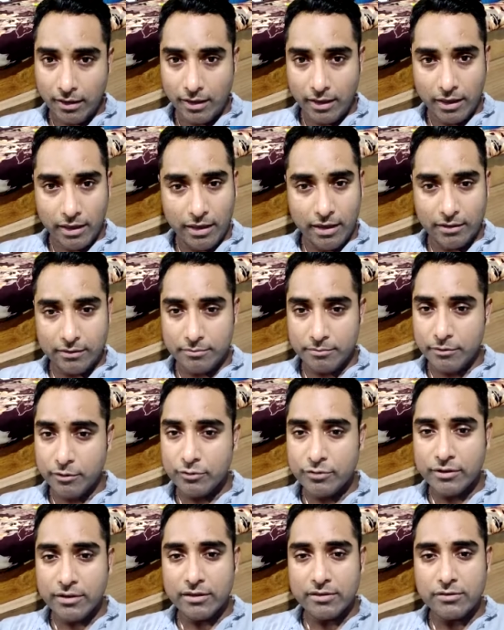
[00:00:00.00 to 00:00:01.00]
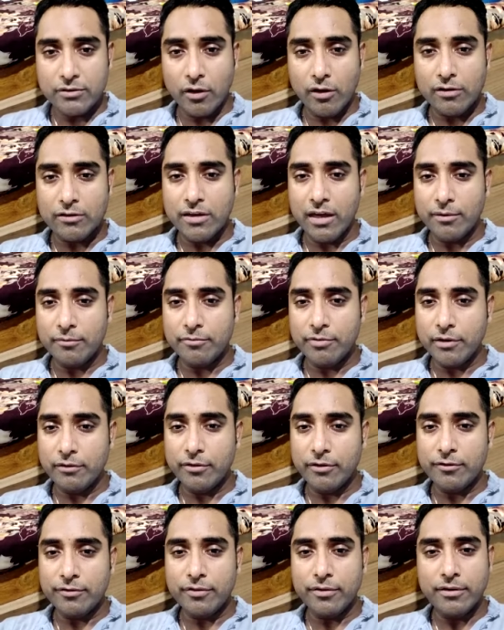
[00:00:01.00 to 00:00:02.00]
And music is all-time
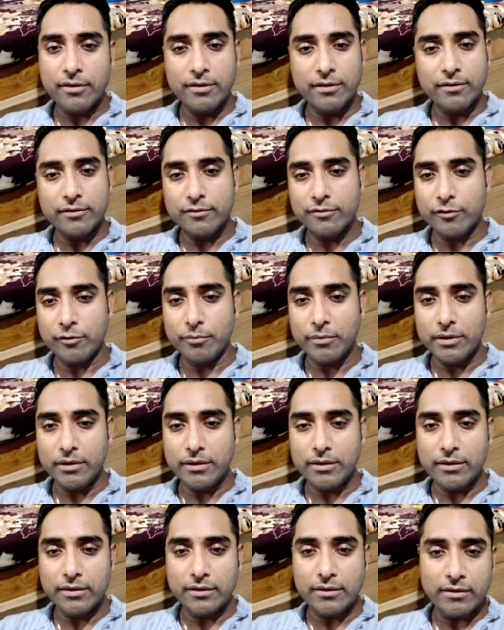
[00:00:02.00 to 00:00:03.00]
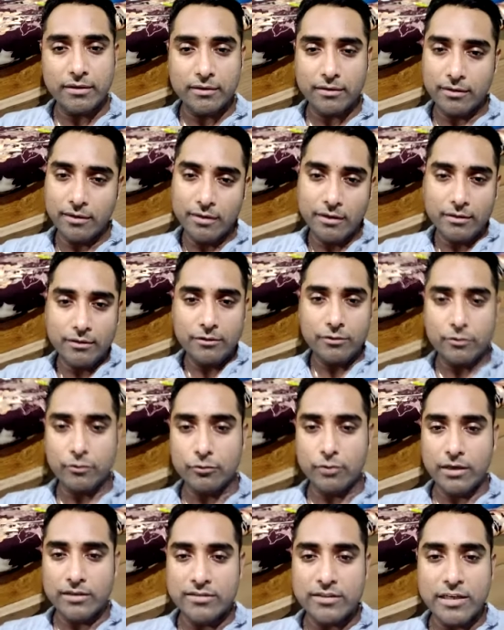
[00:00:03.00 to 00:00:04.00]
favorite for me
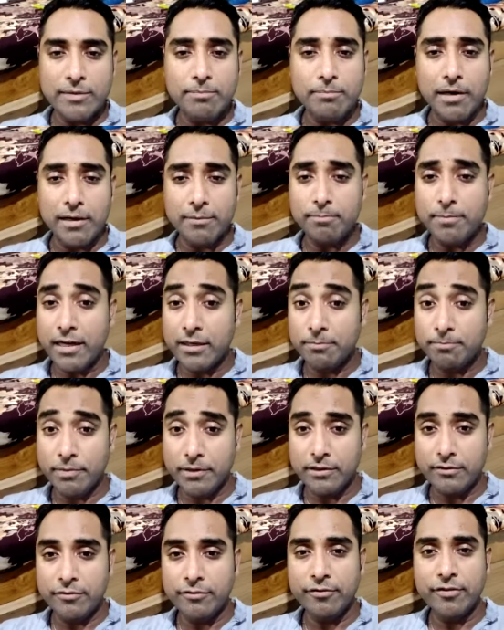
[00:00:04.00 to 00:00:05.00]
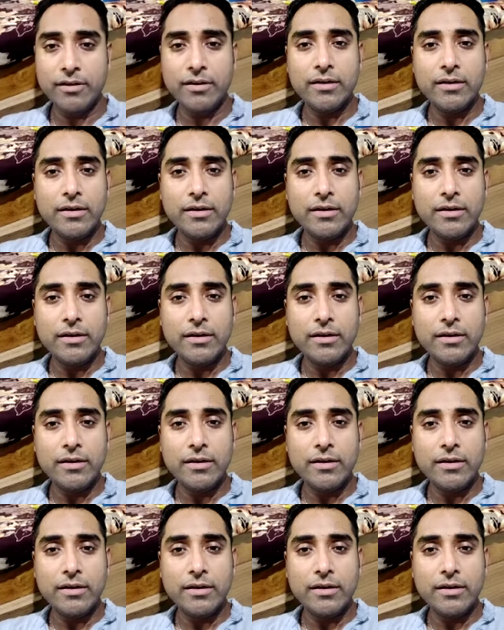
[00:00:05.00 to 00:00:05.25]
to escape my pet peeve.